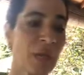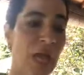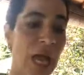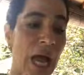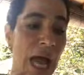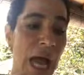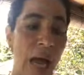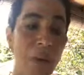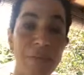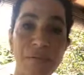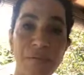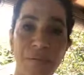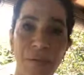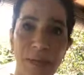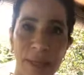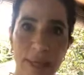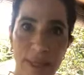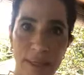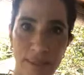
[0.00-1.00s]
I was
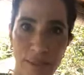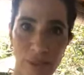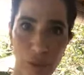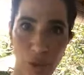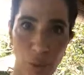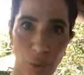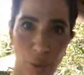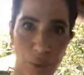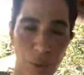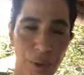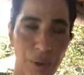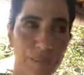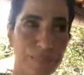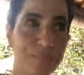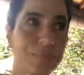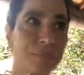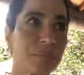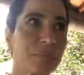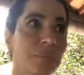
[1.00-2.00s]
feeling insecure.
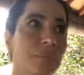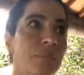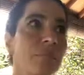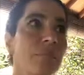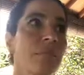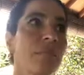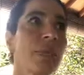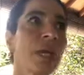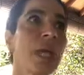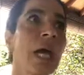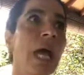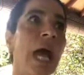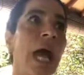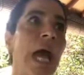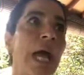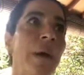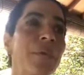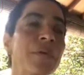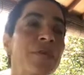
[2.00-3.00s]

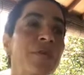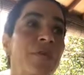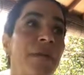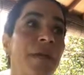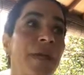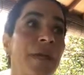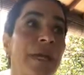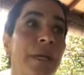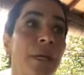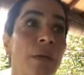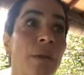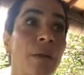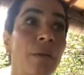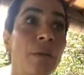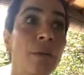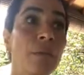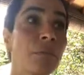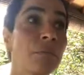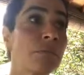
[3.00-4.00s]
I was feeling
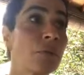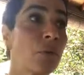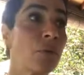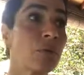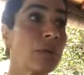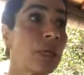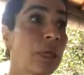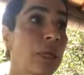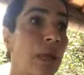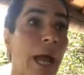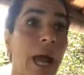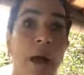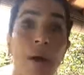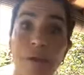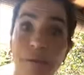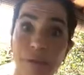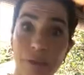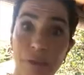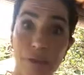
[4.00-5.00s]
totally
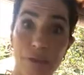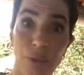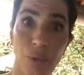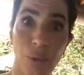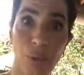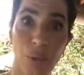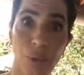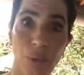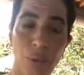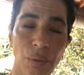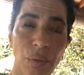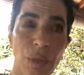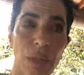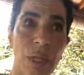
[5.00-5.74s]
out of control.